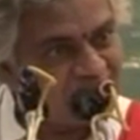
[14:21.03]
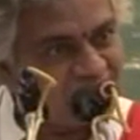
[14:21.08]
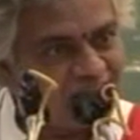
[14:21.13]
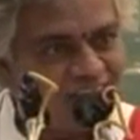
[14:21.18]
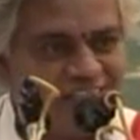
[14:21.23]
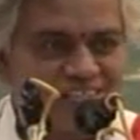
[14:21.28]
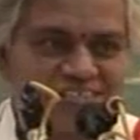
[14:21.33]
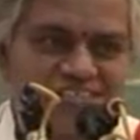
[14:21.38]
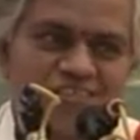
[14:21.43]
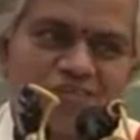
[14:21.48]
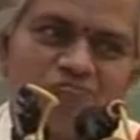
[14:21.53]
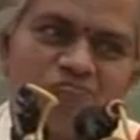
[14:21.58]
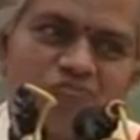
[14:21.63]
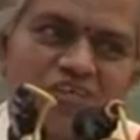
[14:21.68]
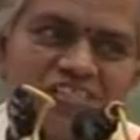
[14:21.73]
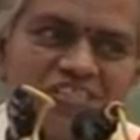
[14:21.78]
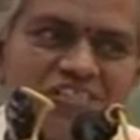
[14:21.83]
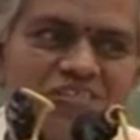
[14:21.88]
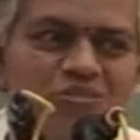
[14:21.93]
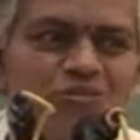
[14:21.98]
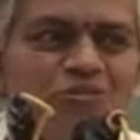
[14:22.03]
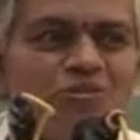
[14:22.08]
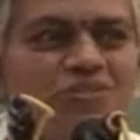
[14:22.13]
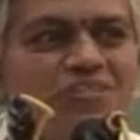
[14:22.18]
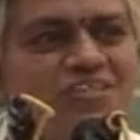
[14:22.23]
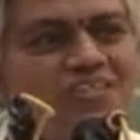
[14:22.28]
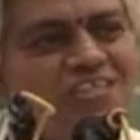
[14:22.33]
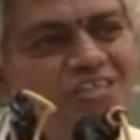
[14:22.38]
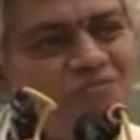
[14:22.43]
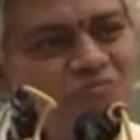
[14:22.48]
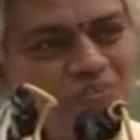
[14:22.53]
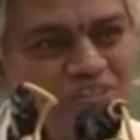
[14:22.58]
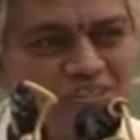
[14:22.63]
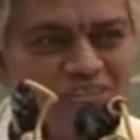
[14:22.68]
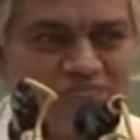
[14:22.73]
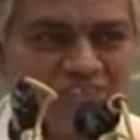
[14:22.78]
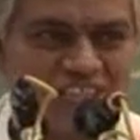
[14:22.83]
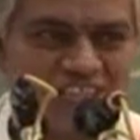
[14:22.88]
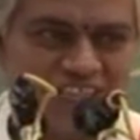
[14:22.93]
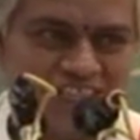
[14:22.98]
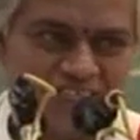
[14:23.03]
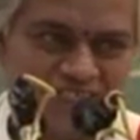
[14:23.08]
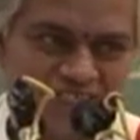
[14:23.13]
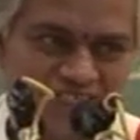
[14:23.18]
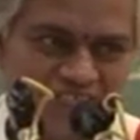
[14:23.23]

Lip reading: This is the first sukta of Rigveda.